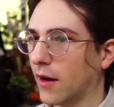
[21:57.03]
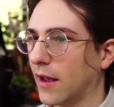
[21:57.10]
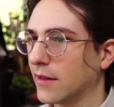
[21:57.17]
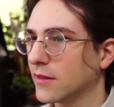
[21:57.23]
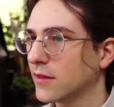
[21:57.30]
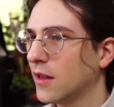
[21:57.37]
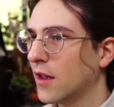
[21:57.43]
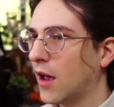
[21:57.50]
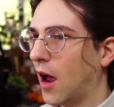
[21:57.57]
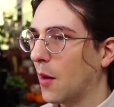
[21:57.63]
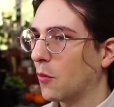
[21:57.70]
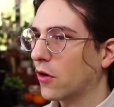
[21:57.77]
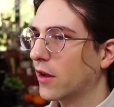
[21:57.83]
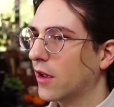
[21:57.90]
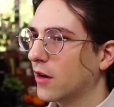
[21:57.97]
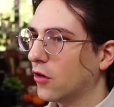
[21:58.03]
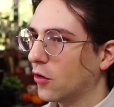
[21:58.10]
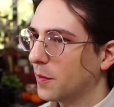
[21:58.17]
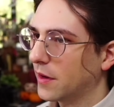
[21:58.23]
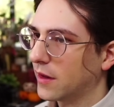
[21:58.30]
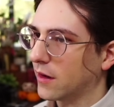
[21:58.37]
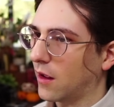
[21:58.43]
asks, I'm working on
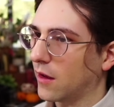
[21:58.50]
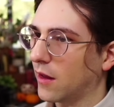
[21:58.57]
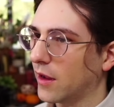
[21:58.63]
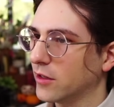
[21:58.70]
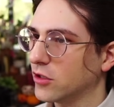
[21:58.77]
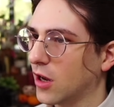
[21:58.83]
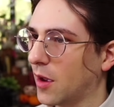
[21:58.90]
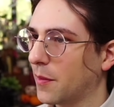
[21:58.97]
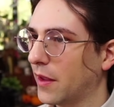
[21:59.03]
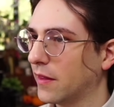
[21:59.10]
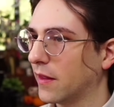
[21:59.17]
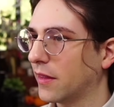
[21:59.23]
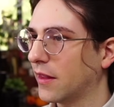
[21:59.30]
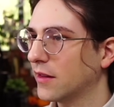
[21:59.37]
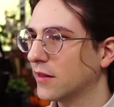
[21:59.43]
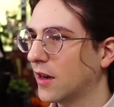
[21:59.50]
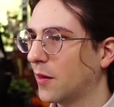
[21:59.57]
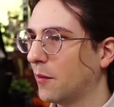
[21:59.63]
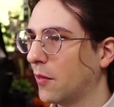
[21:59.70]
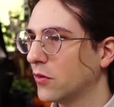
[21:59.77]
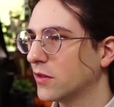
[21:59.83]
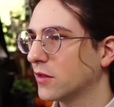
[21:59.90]
opening an online shop, and the things that I'm
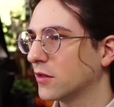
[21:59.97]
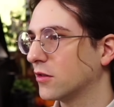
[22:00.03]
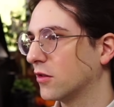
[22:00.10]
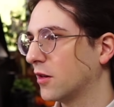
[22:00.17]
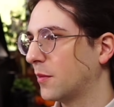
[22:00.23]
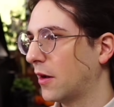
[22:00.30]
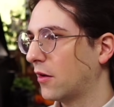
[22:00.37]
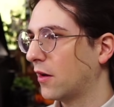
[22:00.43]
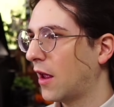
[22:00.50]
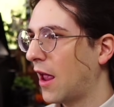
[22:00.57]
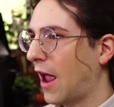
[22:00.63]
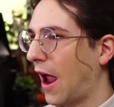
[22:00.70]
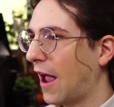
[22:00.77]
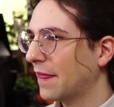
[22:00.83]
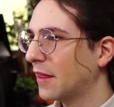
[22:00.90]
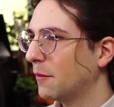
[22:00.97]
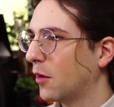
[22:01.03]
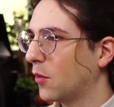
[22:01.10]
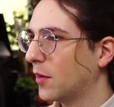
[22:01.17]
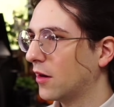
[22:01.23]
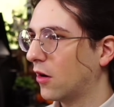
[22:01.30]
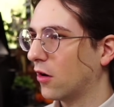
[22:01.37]
most concerned about at the
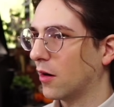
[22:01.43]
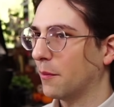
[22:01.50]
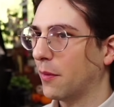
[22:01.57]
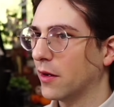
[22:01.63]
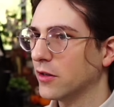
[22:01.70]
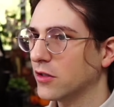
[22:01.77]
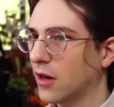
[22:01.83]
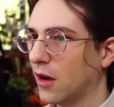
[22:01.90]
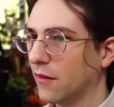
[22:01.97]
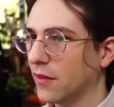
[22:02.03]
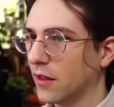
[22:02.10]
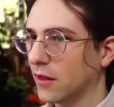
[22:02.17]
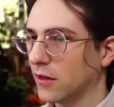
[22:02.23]
moment are a bunch of the